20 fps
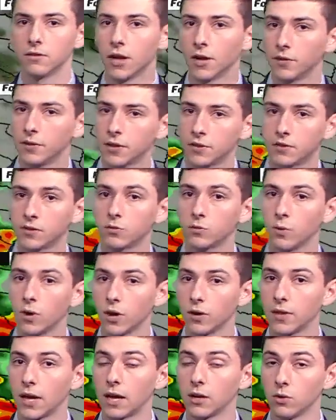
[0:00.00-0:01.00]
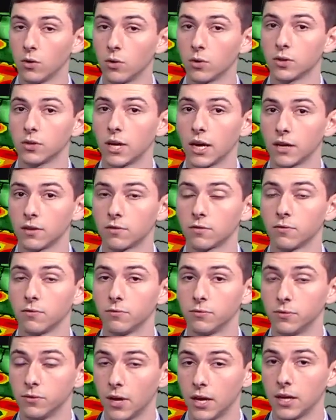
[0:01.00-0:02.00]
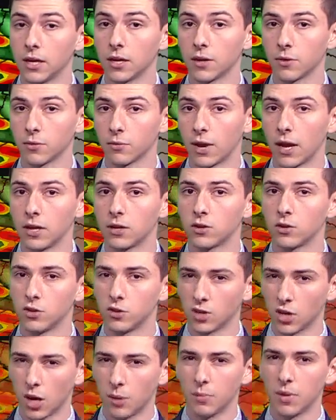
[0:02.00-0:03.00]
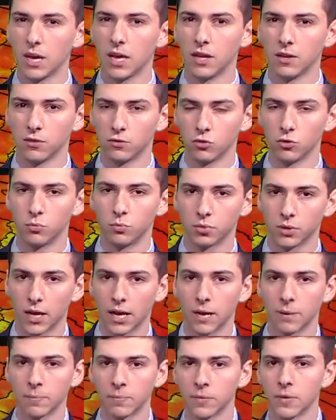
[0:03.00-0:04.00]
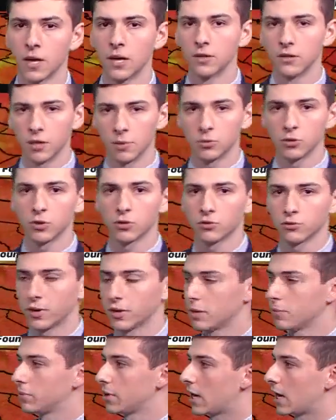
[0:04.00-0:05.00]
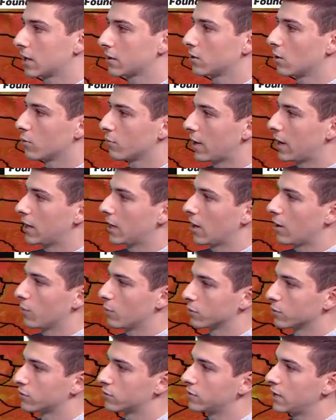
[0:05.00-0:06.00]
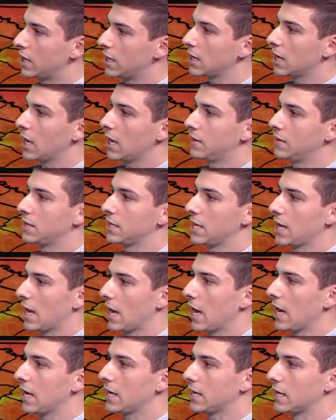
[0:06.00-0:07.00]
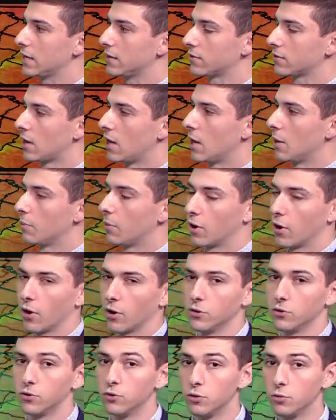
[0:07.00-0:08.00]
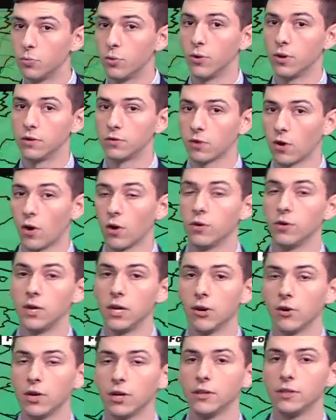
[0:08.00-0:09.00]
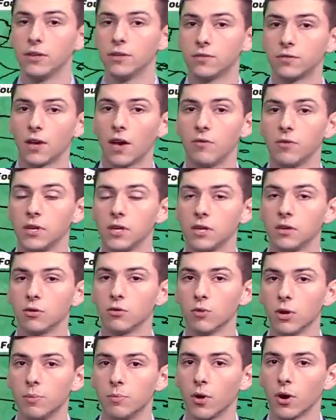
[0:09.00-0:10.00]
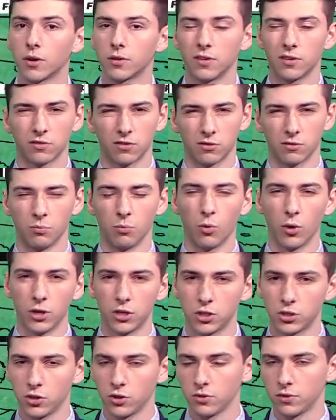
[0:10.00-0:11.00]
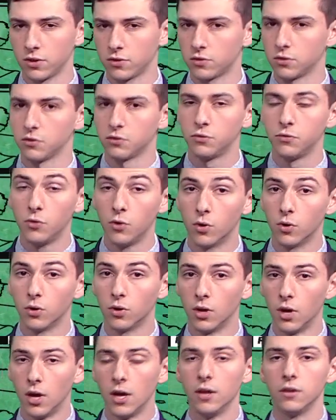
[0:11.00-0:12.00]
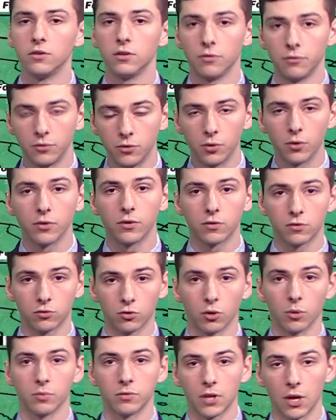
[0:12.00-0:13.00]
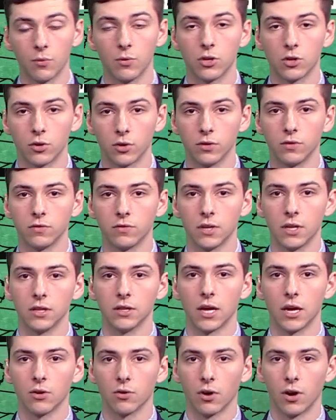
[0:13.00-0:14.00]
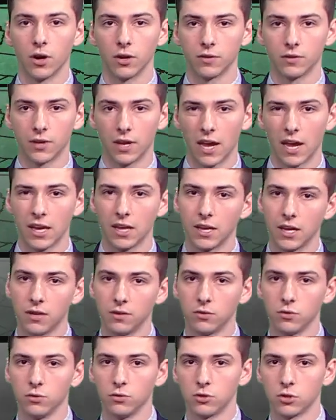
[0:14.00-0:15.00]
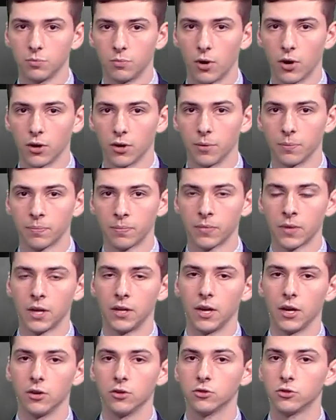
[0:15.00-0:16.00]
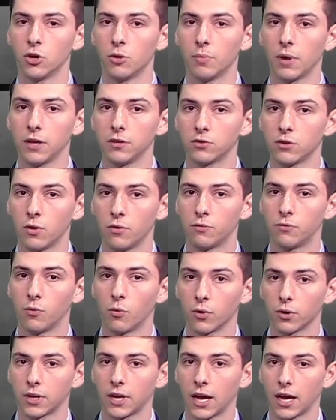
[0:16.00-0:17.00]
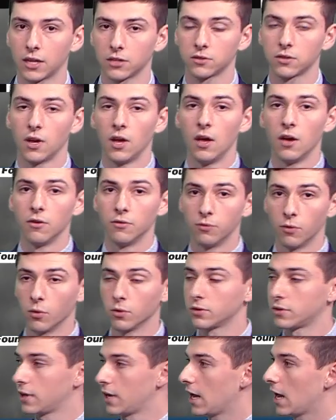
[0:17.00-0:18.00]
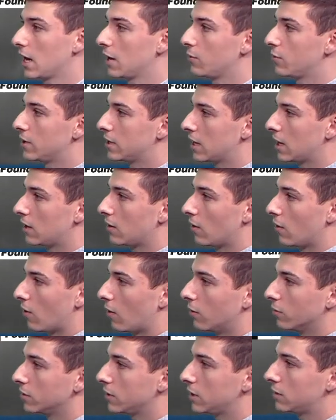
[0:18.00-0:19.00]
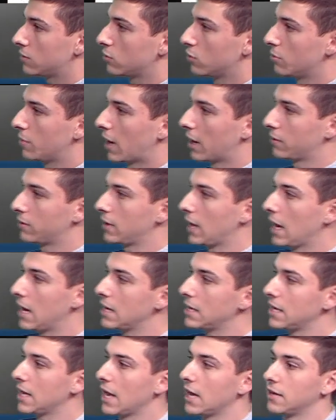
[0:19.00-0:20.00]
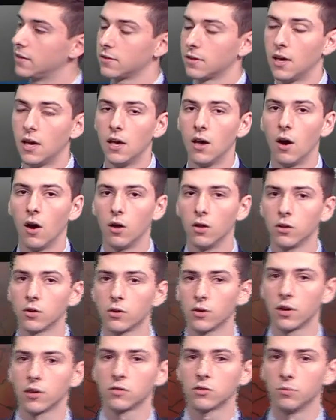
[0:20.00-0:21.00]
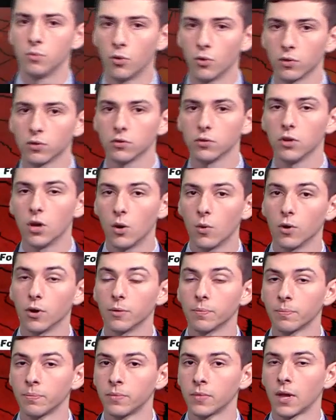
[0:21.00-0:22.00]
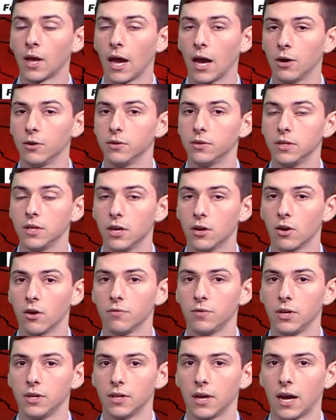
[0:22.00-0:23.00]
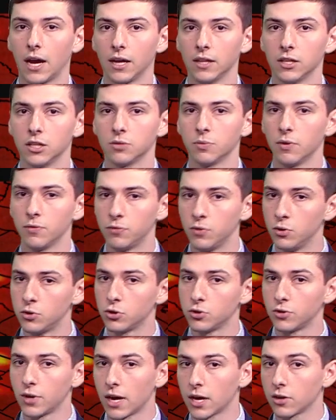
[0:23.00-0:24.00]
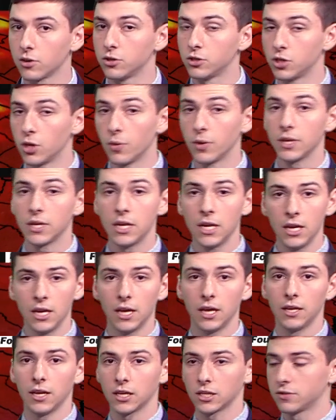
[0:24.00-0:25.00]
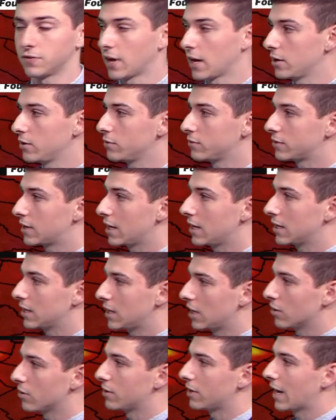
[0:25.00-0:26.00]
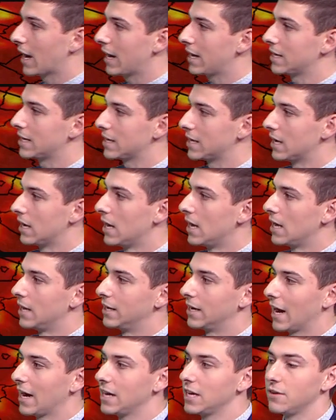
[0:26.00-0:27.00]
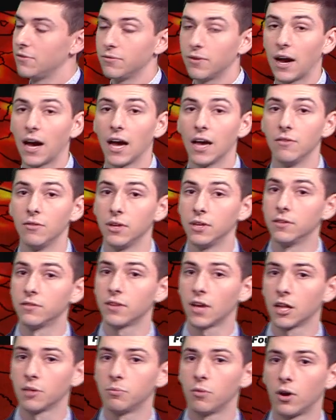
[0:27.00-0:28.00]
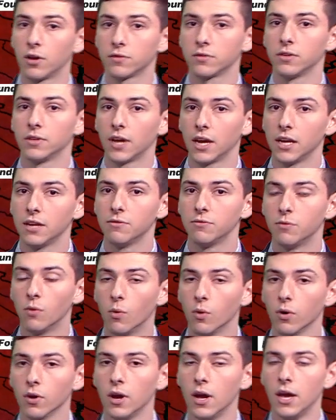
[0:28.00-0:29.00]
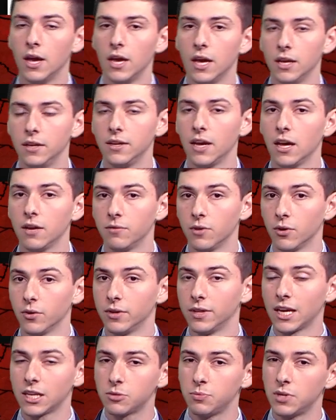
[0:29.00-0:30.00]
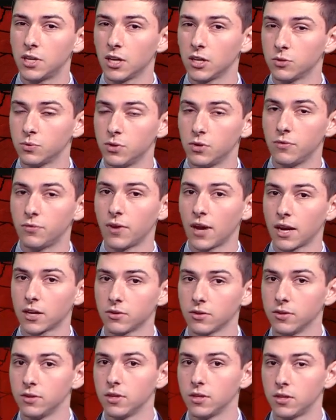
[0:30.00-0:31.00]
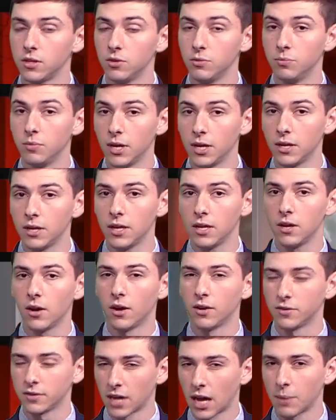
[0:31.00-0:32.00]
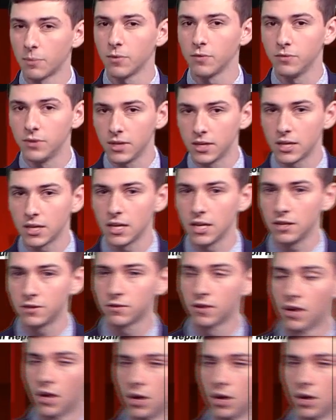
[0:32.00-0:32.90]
Now, this is where that localized flooding threat could come into play. Temperatures around the block, though, right now, we're sitting in the 80s, but our dew points are nearing the 70-degree mark. This is moisture. This is fuel to fuel the storms that we could see later on today and into tomorrow. Now, your zone-by-zone forecast for today, we get only to about 88 all across the board, lower out in the NRV and the Highlands. But future trackers showing heat index values getting near 90, 95 in South Boston, 94 in Danville. And that's because when you factor in the humidity on top of the heat,